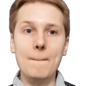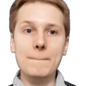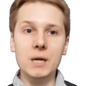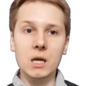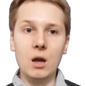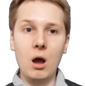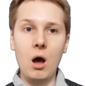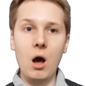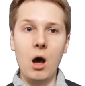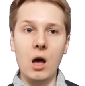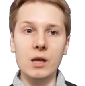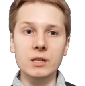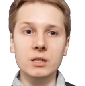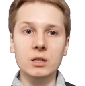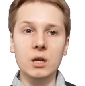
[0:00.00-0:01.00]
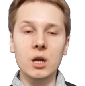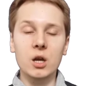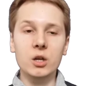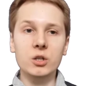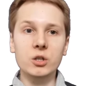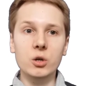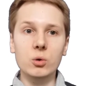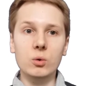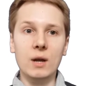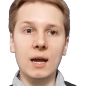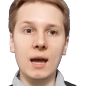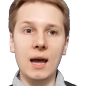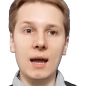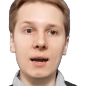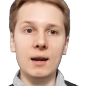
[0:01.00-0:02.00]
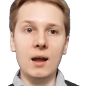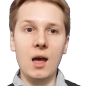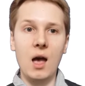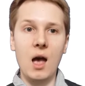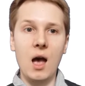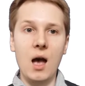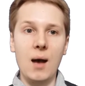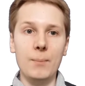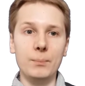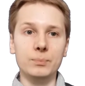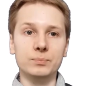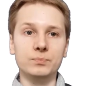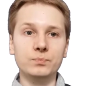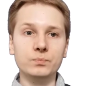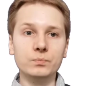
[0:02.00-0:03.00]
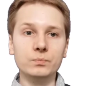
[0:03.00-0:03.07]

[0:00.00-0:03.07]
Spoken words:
because you can the